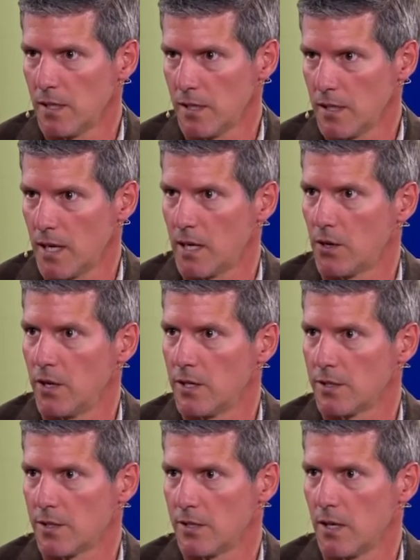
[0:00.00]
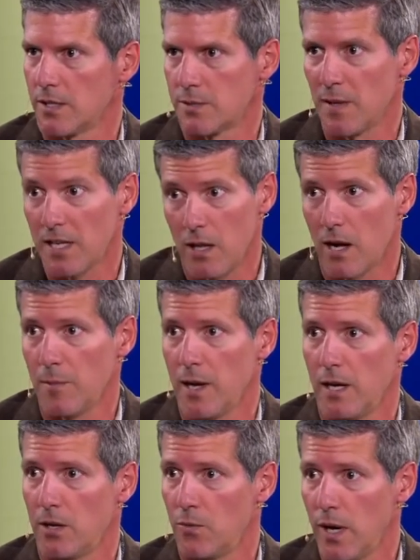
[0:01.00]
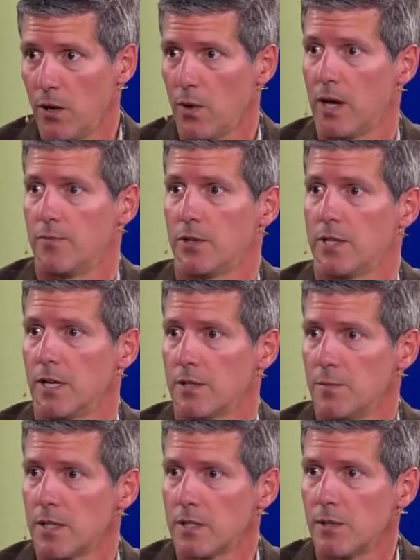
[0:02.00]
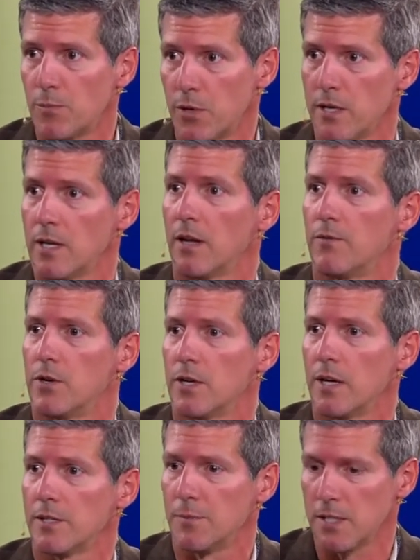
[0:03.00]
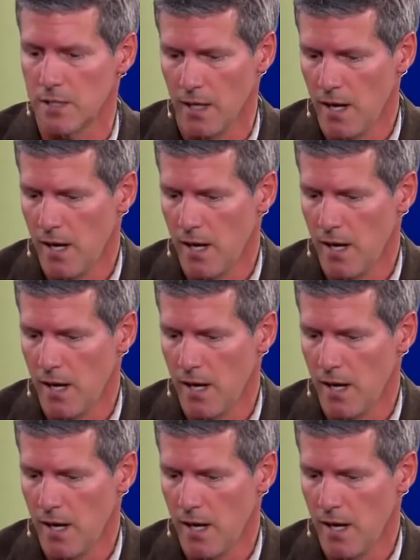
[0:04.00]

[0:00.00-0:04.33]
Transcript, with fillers: in that area uh, spent a lot of money on radio advertisements and print advertisements.